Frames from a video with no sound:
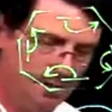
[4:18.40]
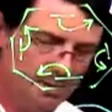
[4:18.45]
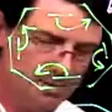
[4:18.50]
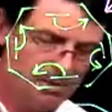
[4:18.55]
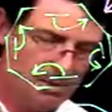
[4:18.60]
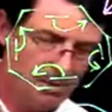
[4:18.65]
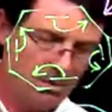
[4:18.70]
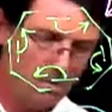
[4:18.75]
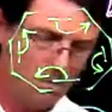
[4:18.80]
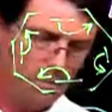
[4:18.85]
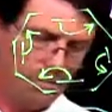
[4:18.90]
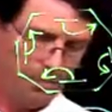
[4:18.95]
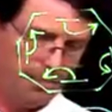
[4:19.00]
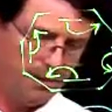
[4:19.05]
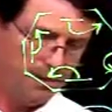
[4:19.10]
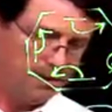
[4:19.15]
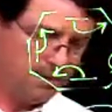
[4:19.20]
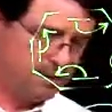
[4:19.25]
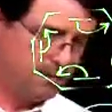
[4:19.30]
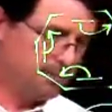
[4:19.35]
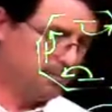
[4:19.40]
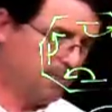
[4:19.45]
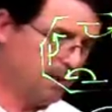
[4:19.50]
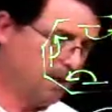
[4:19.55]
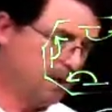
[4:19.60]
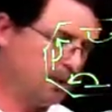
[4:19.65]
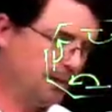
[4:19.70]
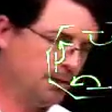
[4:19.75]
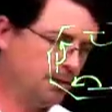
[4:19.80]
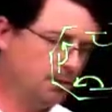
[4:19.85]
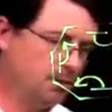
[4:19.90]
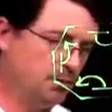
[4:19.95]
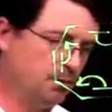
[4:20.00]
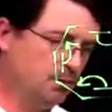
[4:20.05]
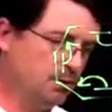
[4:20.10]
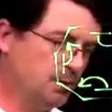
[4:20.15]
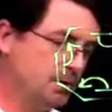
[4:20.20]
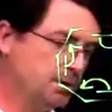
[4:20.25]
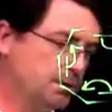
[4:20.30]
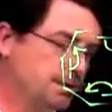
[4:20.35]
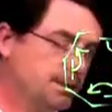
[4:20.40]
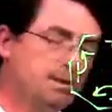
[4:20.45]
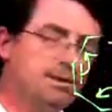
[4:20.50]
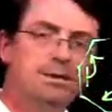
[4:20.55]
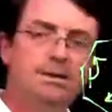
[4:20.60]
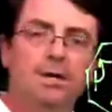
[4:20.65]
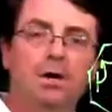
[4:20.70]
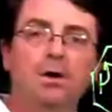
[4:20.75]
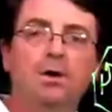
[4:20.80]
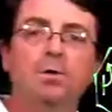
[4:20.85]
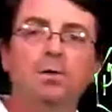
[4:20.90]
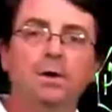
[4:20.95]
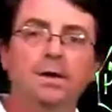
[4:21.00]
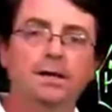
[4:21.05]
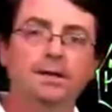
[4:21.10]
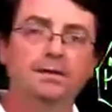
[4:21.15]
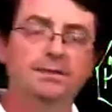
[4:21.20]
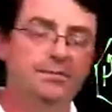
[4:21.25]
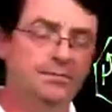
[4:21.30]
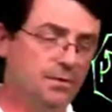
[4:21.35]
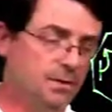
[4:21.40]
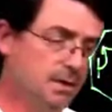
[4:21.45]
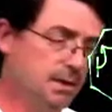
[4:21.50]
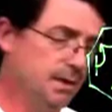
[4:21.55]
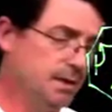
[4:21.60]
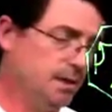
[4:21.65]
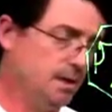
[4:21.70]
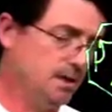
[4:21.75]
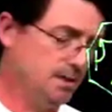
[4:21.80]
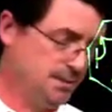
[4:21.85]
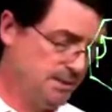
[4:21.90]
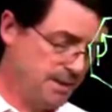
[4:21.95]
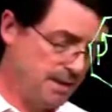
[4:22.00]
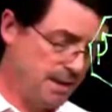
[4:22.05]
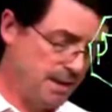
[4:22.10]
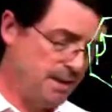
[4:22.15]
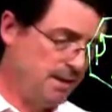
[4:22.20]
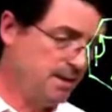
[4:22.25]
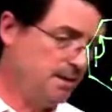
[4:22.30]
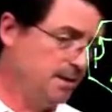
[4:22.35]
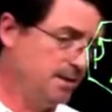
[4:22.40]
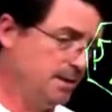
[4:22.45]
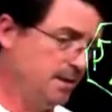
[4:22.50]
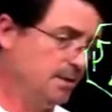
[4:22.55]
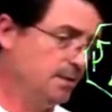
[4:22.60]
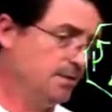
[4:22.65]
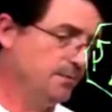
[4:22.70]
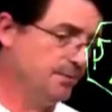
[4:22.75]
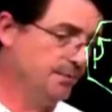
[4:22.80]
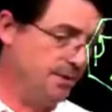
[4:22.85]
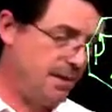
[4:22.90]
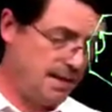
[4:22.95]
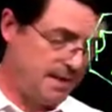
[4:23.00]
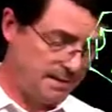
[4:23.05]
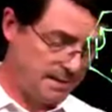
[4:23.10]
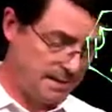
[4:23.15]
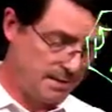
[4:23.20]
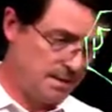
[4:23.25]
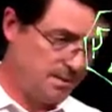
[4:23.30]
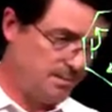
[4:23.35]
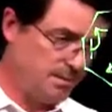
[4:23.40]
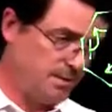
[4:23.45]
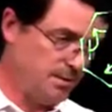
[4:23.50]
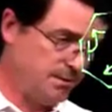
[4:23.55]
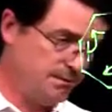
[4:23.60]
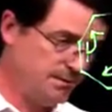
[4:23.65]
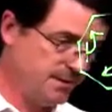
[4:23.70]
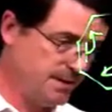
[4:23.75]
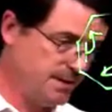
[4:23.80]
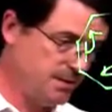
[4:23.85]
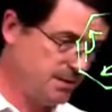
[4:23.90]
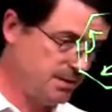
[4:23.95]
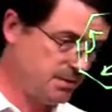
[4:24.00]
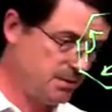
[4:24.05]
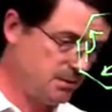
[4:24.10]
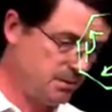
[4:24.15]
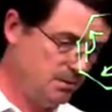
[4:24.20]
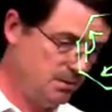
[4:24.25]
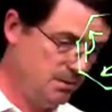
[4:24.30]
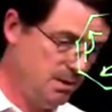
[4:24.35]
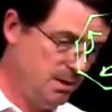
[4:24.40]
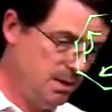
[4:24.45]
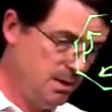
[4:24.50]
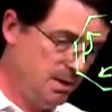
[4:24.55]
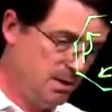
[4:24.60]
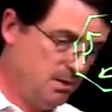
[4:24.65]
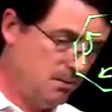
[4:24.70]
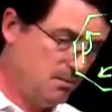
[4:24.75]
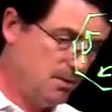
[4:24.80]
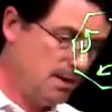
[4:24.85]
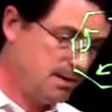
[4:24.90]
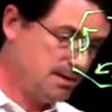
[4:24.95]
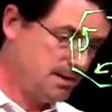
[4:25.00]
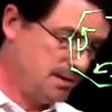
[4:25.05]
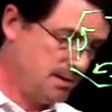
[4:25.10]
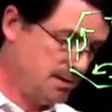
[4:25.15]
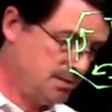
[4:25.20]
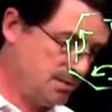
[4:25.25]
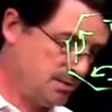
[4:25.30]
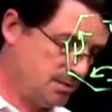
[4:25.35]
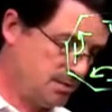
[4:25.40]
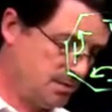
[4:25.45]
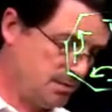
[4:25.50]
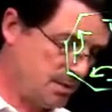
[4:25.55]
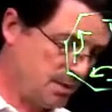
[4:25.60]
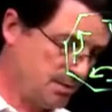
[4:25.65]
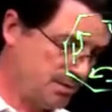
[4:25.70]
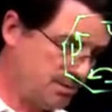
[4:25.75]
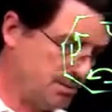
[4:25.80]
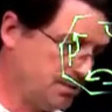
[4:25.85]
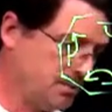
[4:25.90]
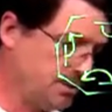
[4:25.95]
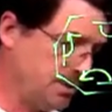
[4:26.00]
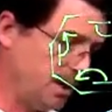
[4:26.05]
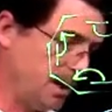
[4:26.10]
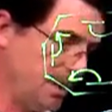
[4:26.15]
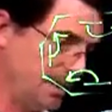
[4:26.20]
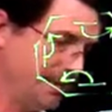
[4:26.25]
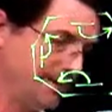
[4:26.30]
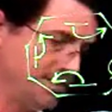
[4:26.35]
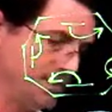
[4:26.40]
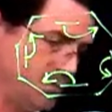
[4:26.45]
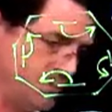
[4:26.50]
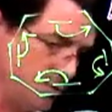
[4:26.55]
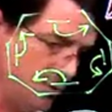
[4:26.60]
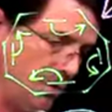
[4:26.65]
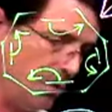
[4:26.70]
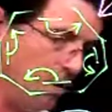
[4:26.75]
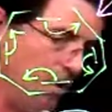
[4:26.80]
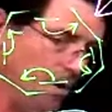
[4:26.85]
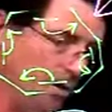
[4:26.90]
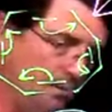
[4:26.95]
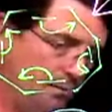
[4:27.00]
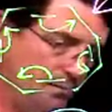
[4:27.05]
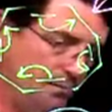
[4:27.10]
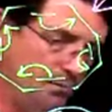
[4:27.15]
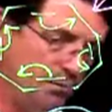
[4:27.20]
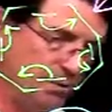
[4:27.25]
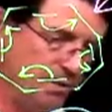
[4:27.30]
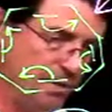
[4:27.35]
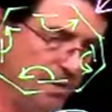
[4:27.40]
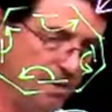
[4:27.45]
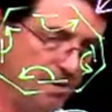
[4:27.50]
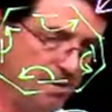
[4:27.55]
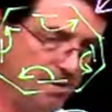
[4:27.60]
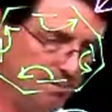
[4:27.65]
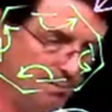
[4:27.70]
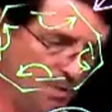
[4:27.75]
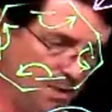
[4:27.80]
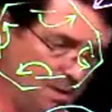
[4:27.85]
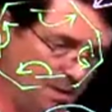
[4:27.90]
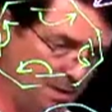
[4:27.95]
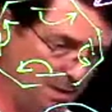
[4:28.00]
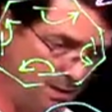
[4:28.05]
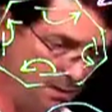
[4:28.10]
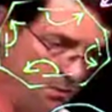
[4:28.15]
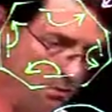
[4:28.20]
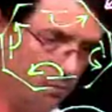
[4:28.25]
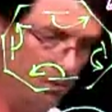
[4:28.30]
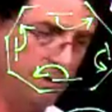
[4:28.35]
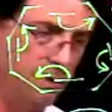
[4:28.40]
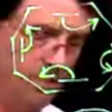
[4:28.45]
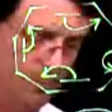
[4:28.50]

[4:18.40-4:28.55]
So this molecule looks as though it's fully conjugated, and there are in fact a number of additional resonance structures I could draw for this molecule.